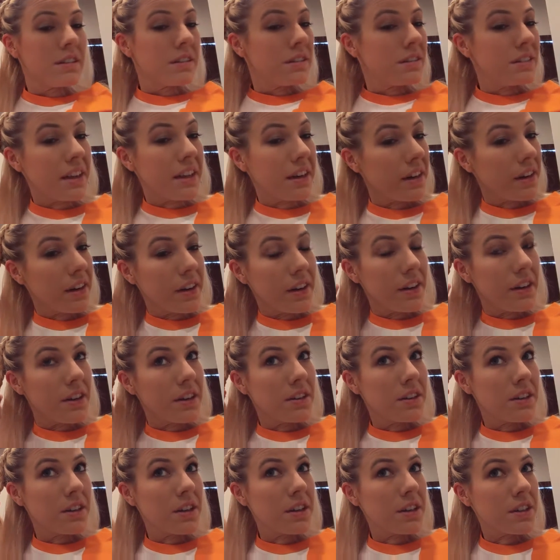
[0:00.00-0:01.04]
dinner
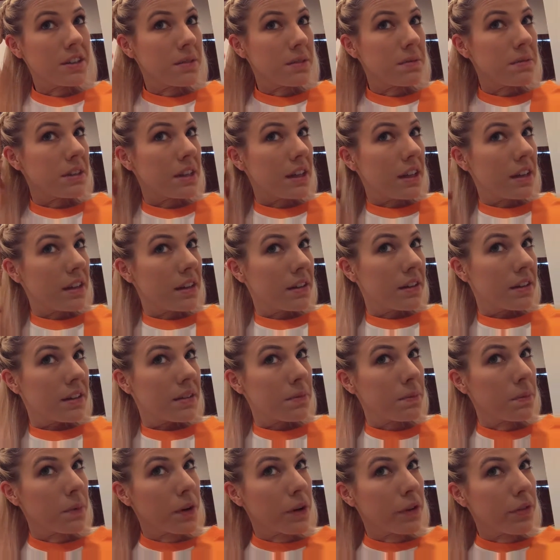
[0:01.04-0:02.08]
or something
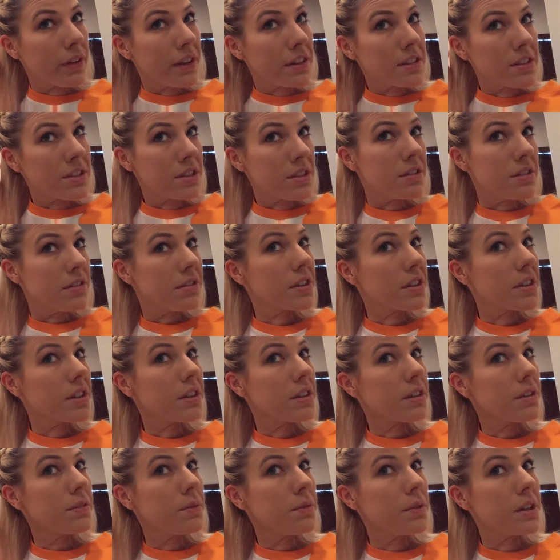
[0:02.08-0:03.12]
more festive
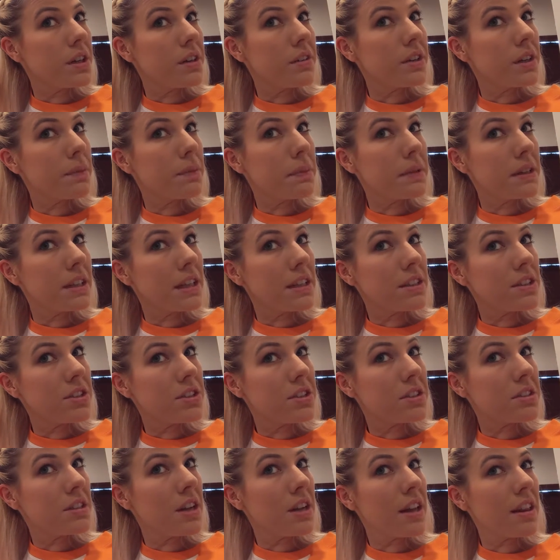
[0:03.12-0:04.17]
or whatever. But that's
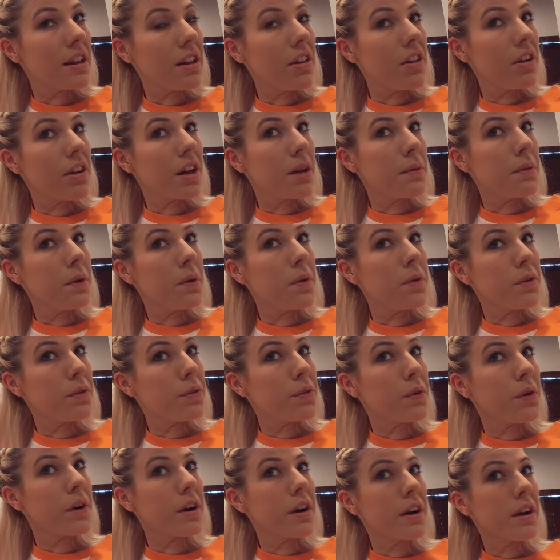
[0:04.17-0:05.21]
just not the look I'm going
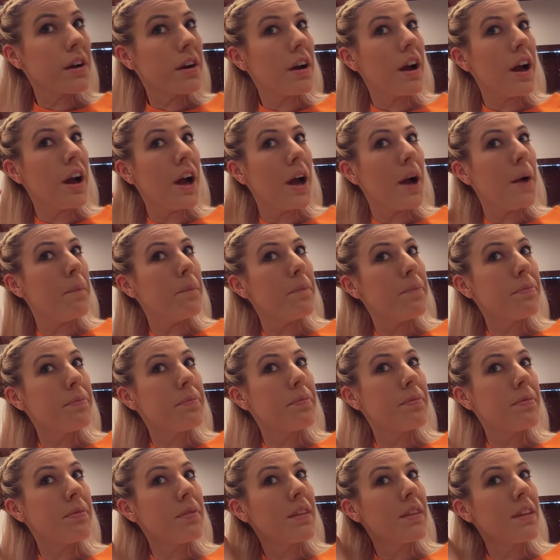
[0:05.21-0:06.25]
for. I
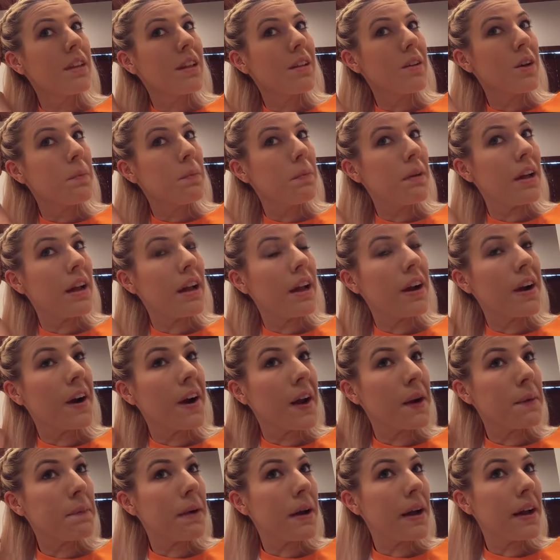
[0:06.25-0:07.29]
want my hair
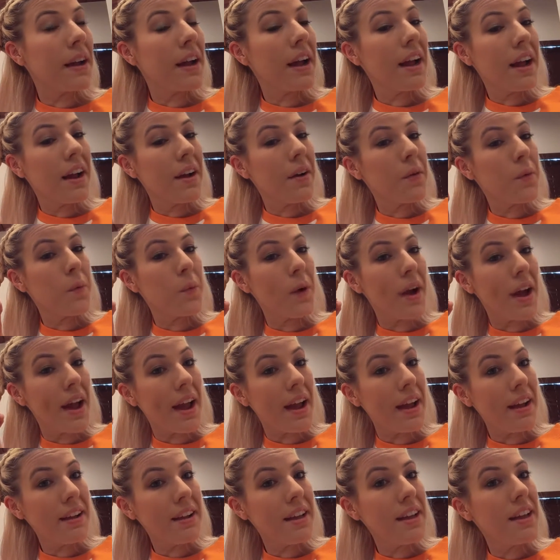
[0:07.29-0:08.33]
out of my
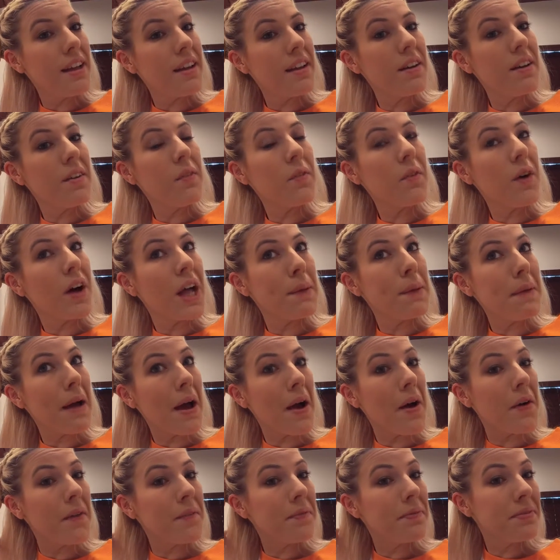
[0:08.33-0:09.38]
way while I'm
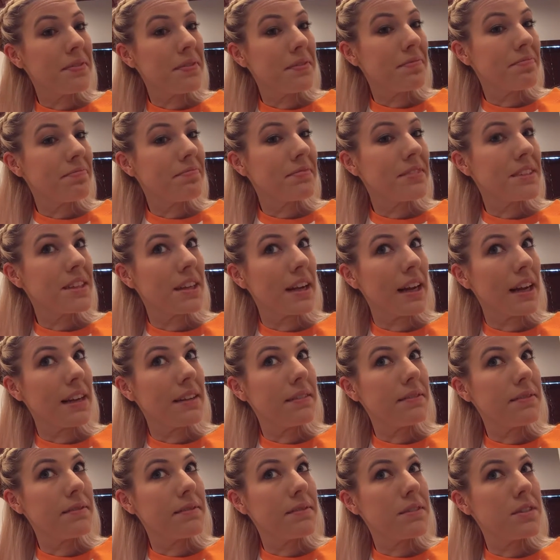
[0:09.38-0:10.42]
out tonight.
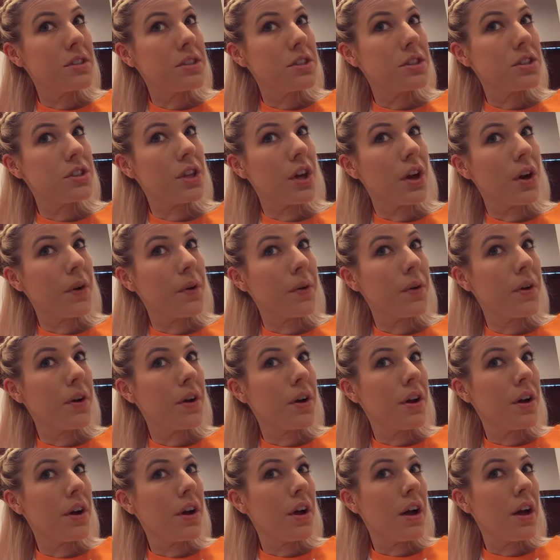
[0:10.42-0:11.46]
So,
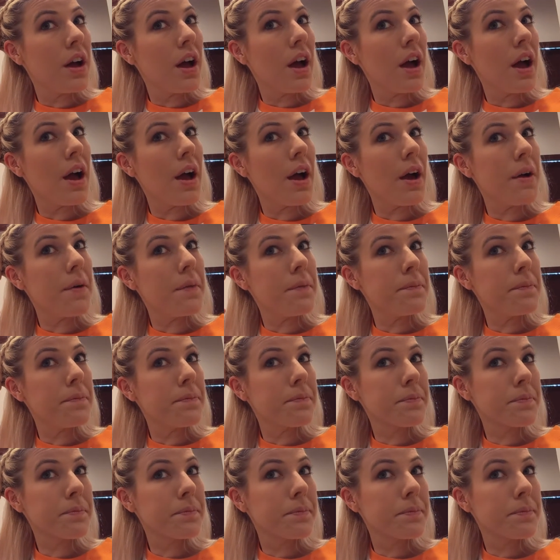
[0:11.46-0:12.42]
I'm